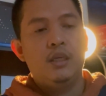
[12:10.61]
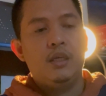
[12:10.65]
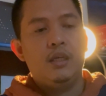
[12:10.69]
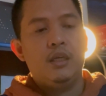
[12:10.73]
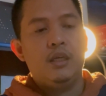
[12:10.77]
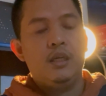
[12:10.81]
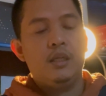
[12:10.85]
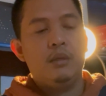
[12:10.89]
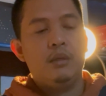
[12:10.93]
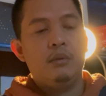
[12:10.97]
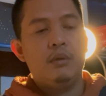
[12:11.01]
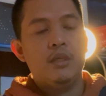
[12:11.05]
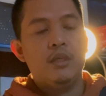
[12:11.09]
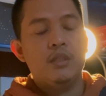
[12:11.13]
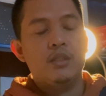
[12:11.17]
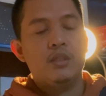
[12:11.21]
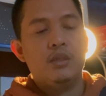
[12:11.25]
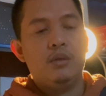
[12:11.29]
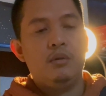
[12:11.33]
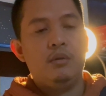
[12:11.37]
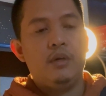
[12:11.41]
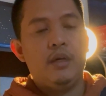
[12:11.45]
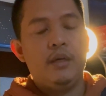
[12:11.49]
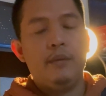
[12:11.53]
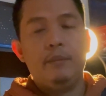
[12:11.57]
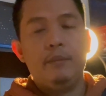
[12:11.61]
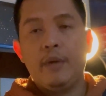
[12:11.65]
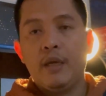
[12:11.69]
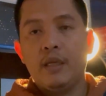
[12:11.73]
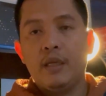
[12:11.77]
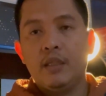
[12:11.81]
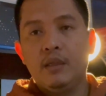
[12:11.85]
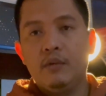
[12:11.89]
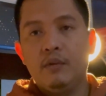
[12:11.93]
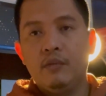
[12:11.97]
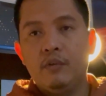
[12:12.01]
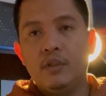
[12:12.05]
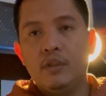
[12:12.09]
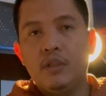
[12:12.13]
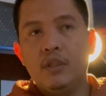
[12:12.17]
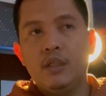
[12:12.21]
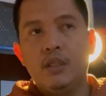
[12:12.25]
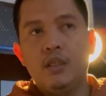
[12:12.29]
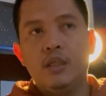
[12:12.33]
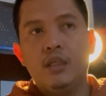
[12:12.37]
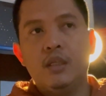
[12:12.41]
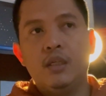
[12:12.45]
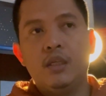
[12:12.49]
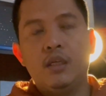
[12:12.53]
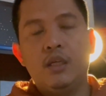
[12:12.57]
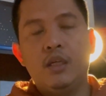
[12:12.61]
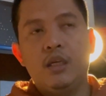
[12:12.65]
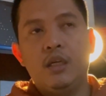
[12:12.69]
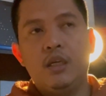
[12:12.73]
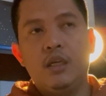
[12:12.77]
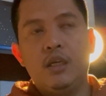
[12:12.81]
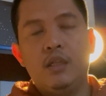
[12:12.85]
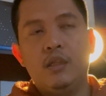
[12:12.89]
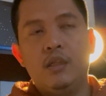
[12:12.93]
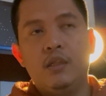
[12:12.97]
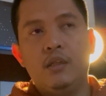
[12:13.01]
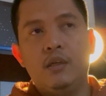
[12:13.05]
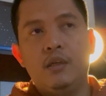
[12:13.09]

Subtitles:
Anyway, so I packed everything. And